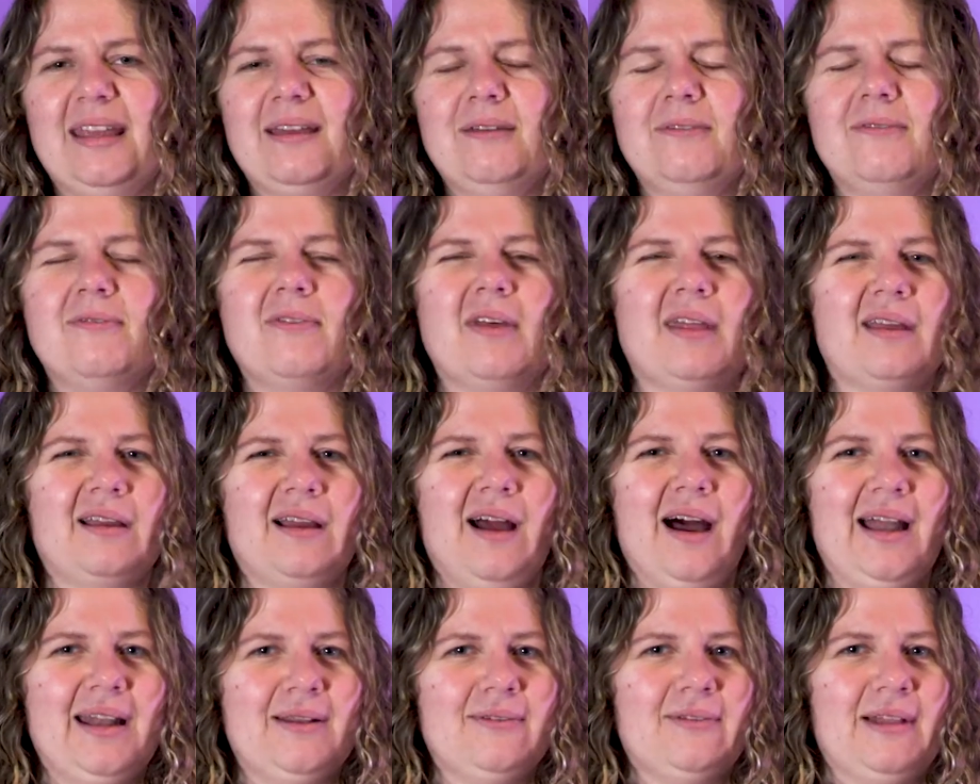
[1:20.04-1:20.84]
of
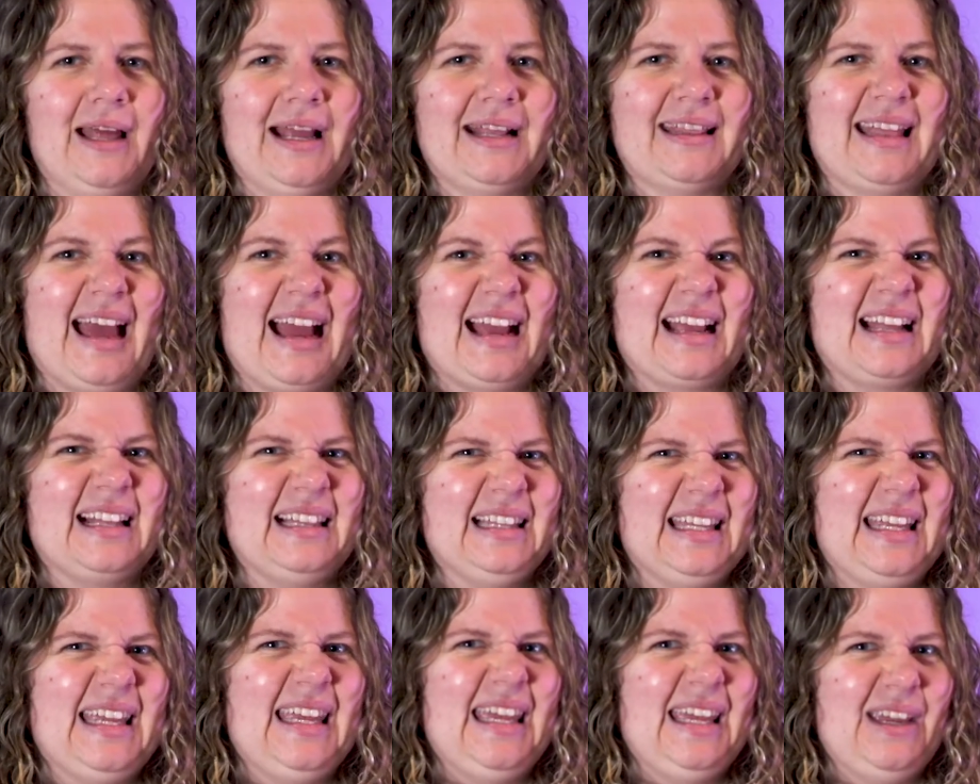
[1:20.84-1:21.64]
kind of like that
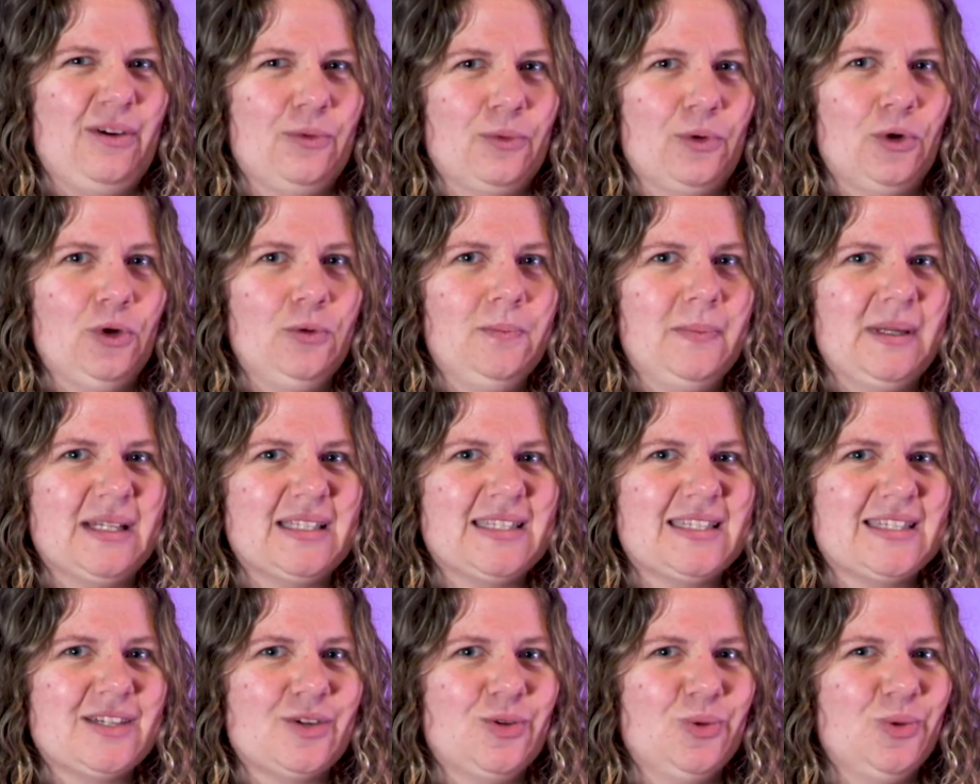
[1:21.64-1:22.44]
clicky group
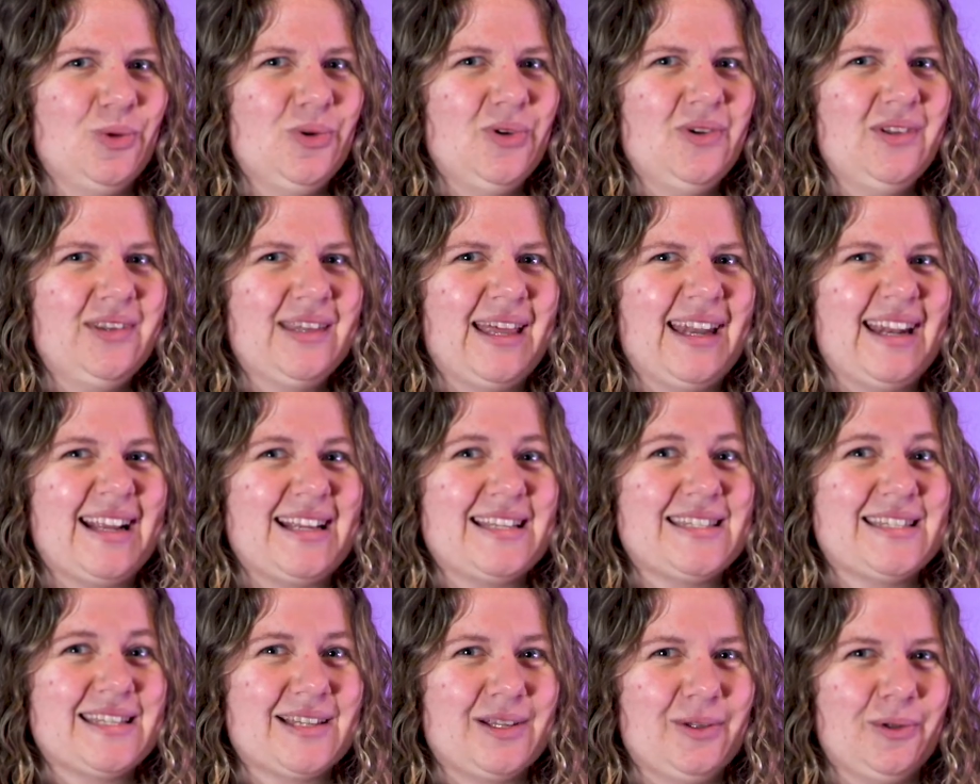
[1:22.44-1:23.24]
at school that
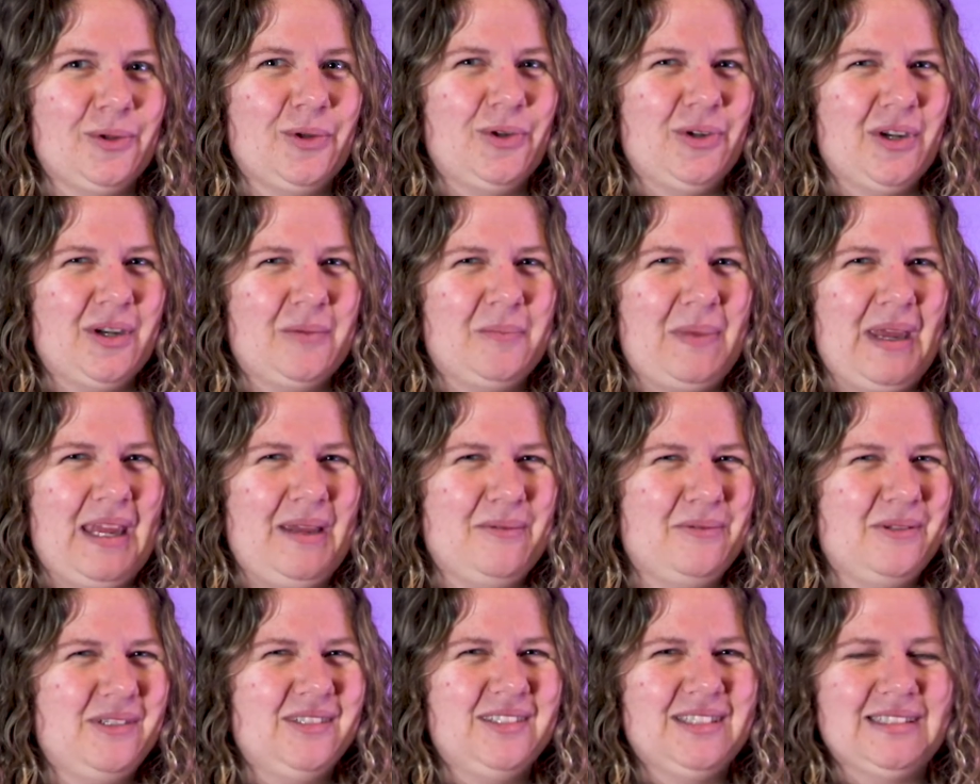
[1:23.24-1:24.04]
excluded
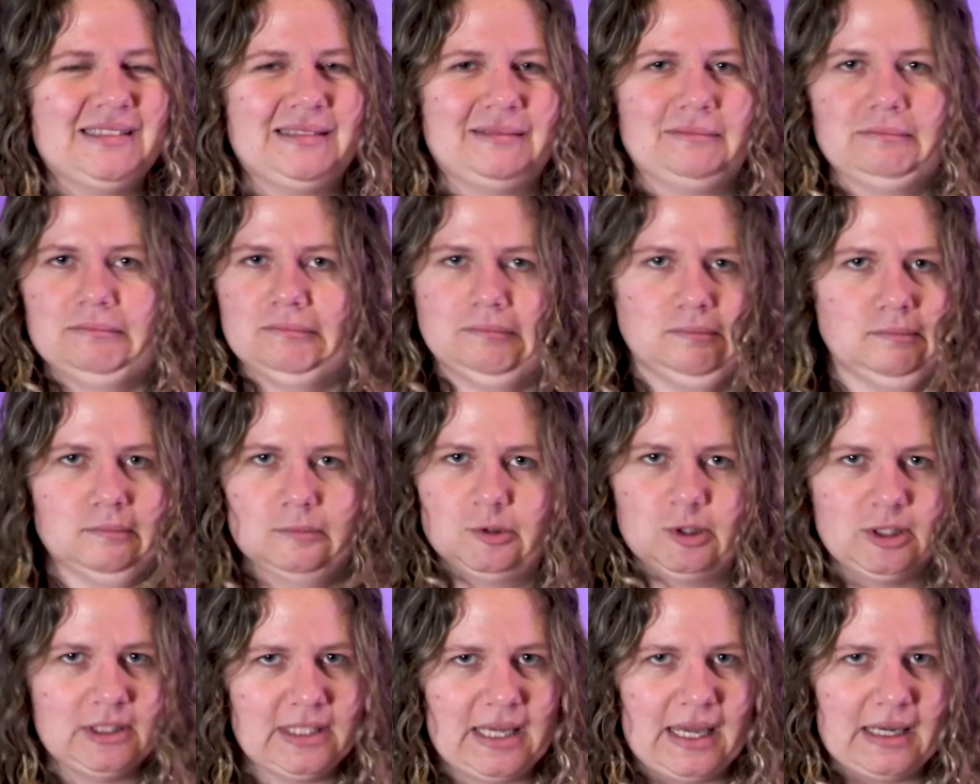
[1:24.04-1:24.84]
people and
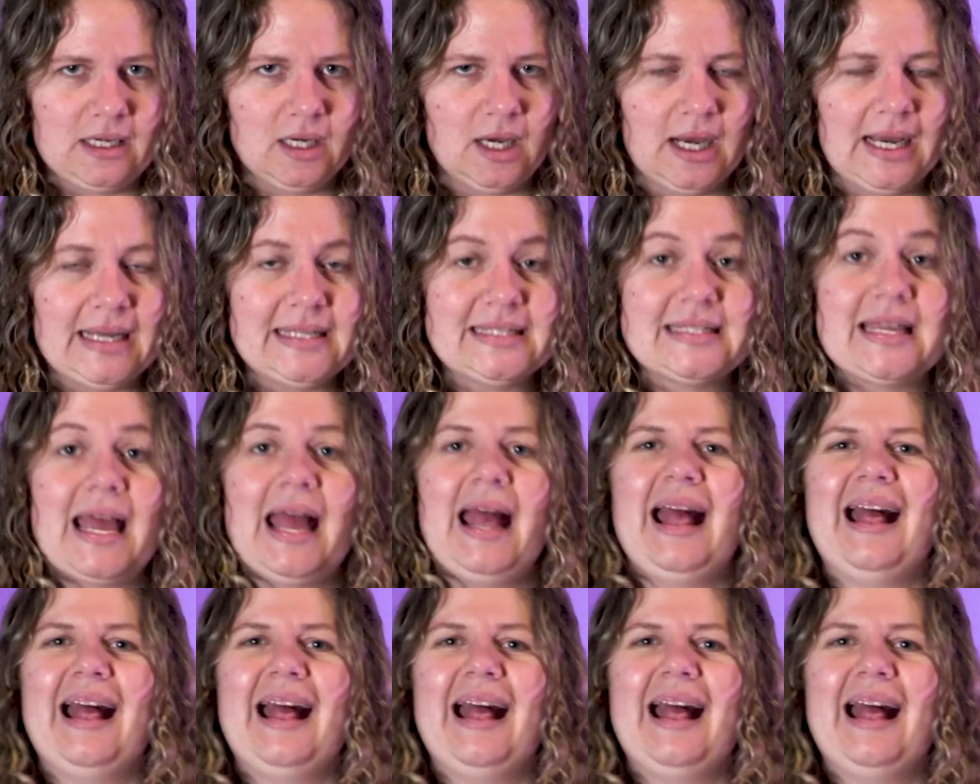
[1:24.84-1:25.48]
weren't that nice.